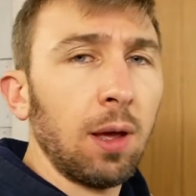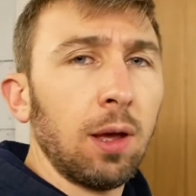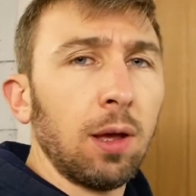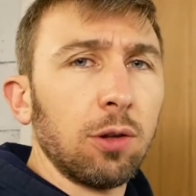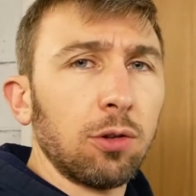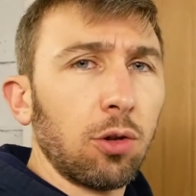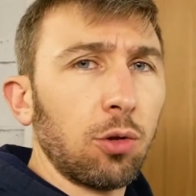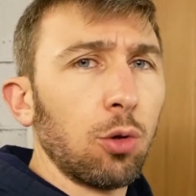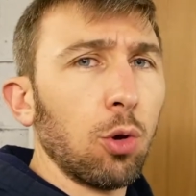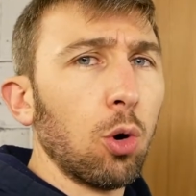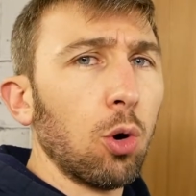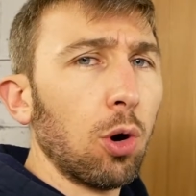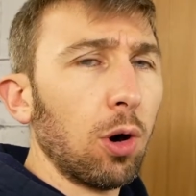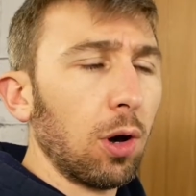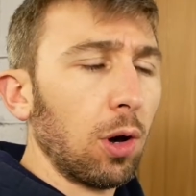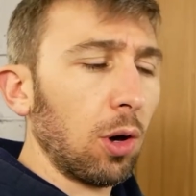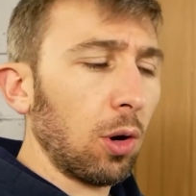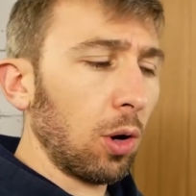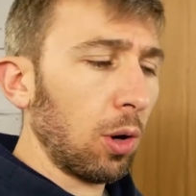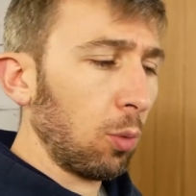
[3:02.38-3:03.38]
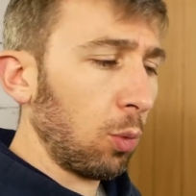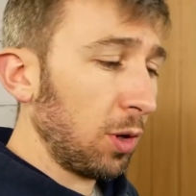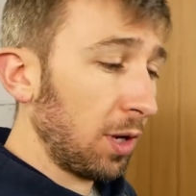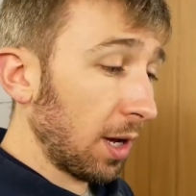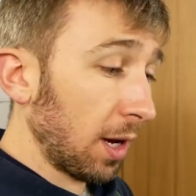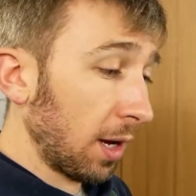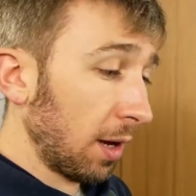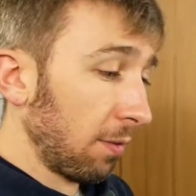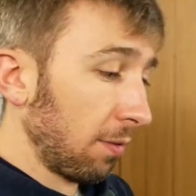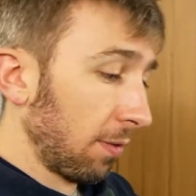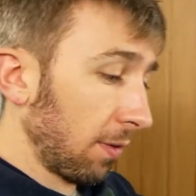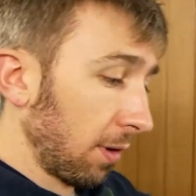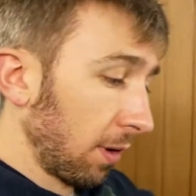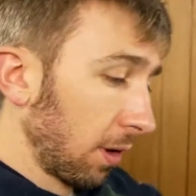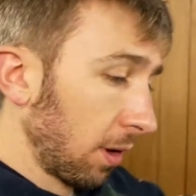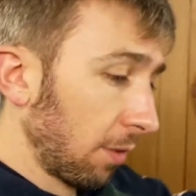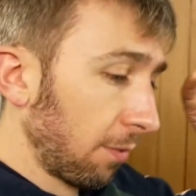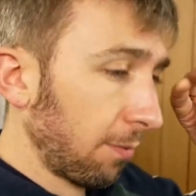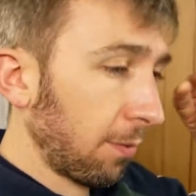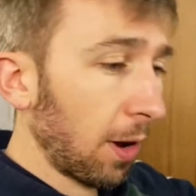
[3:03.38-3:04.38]
So I thought we'd have
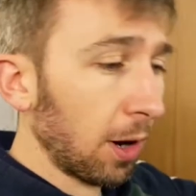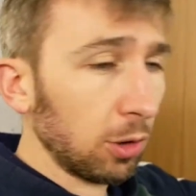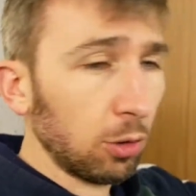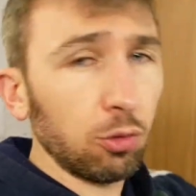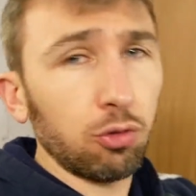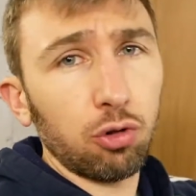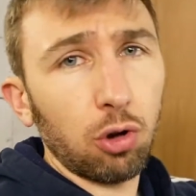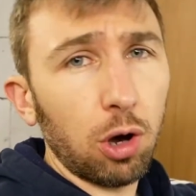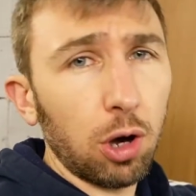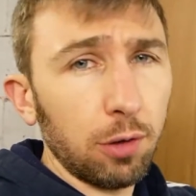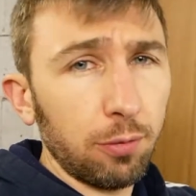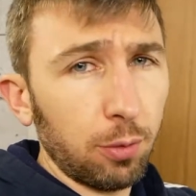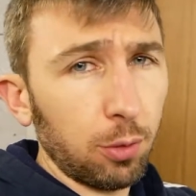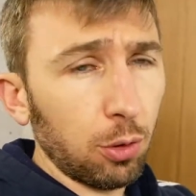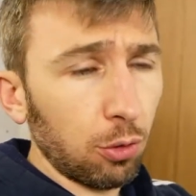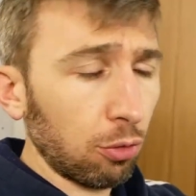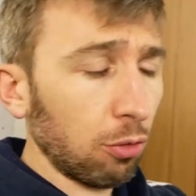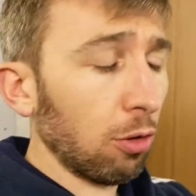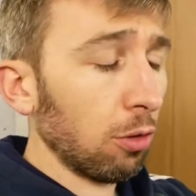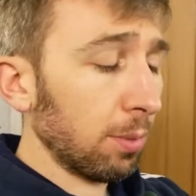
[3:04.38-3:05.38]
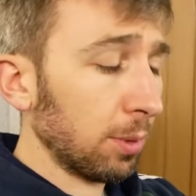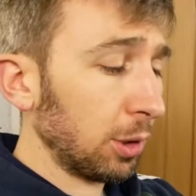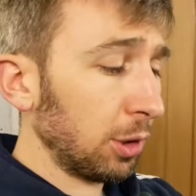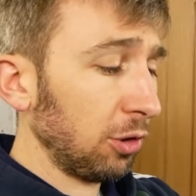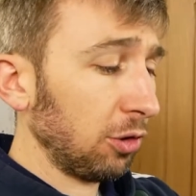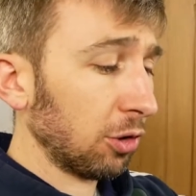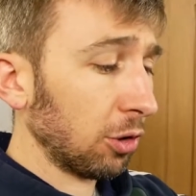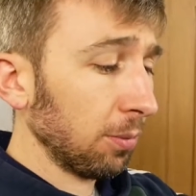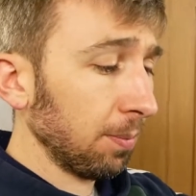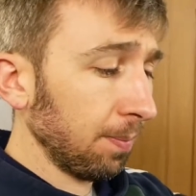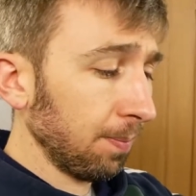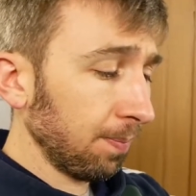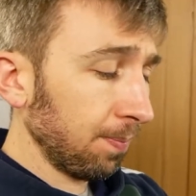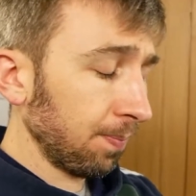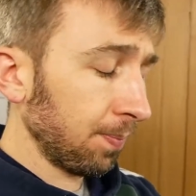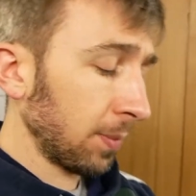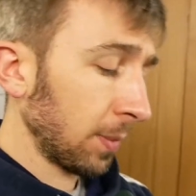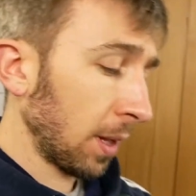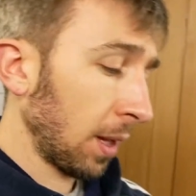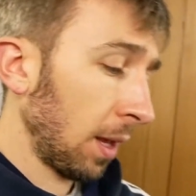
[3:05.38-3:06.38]
a final drive with the throttle bodies on.
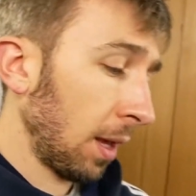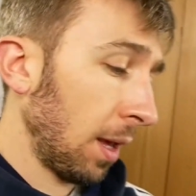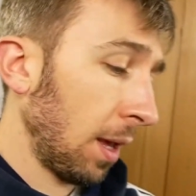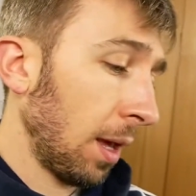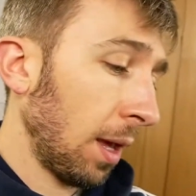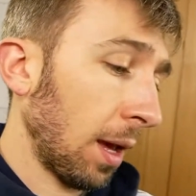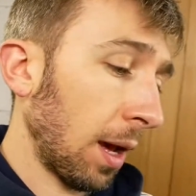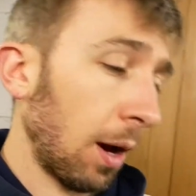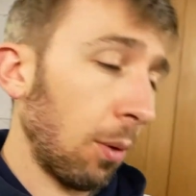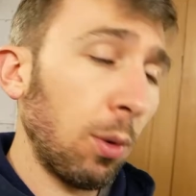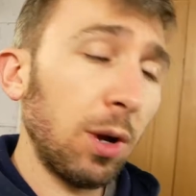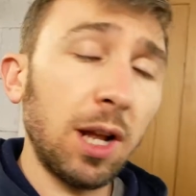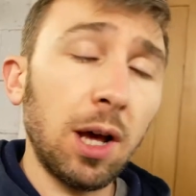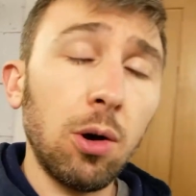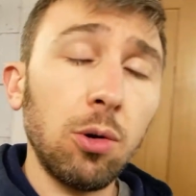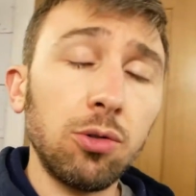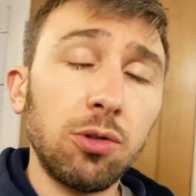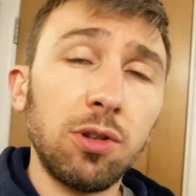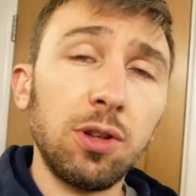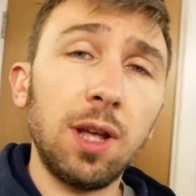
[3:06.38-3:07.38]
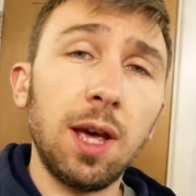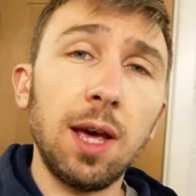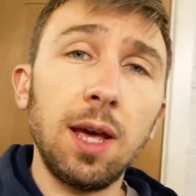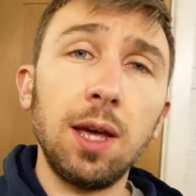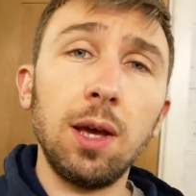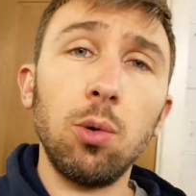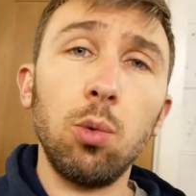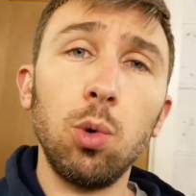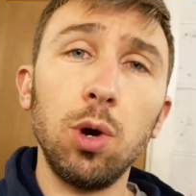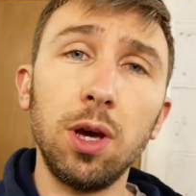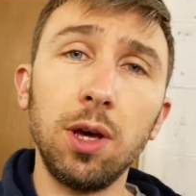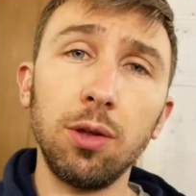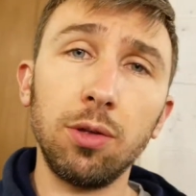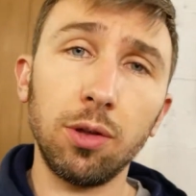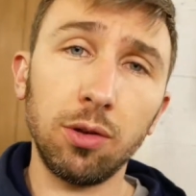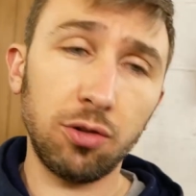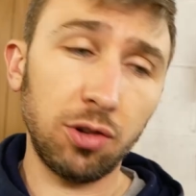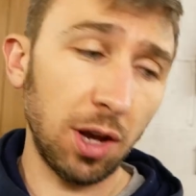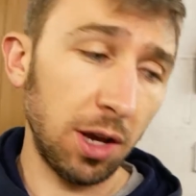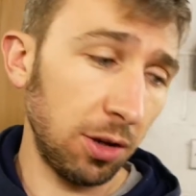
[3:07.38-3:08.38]
I went out today with
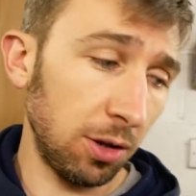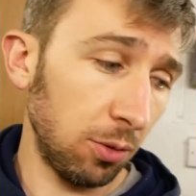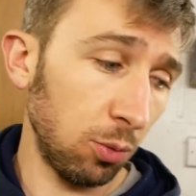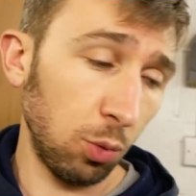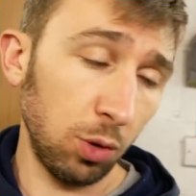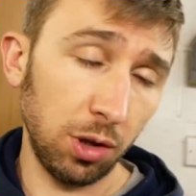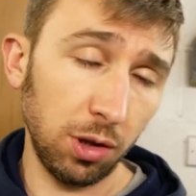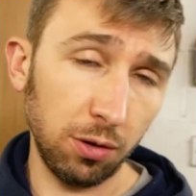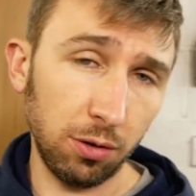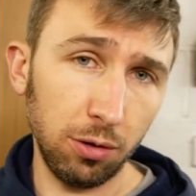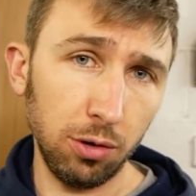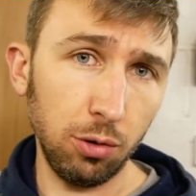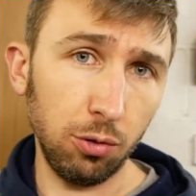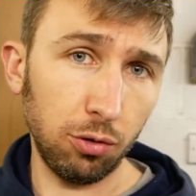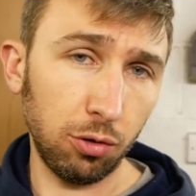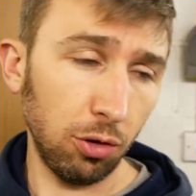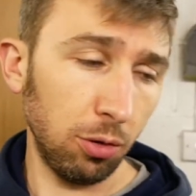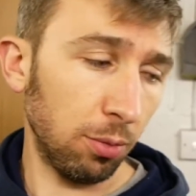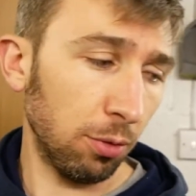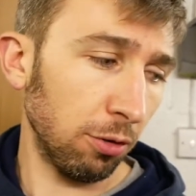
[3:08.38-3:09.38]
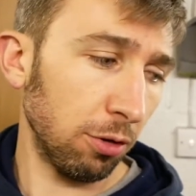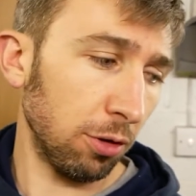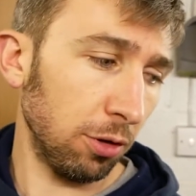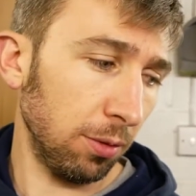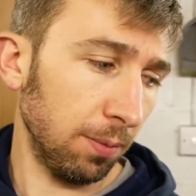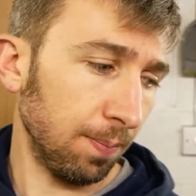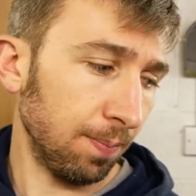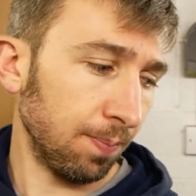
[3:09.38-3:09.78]
Shaden with his new Subaru.